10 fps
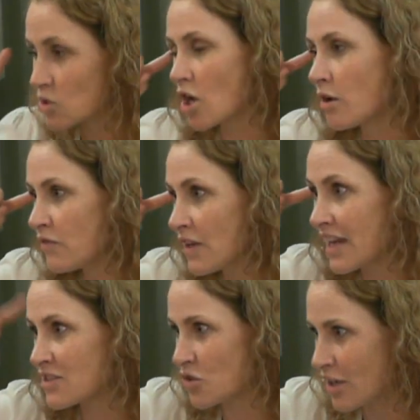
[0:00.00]
which hopefully
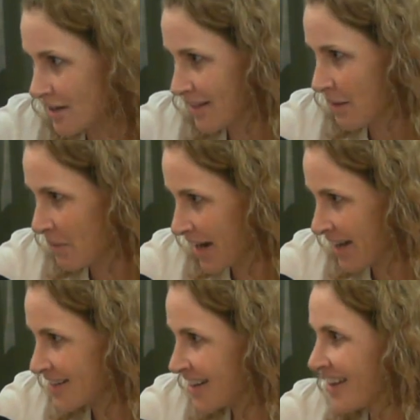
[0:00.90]
has triggered in their mind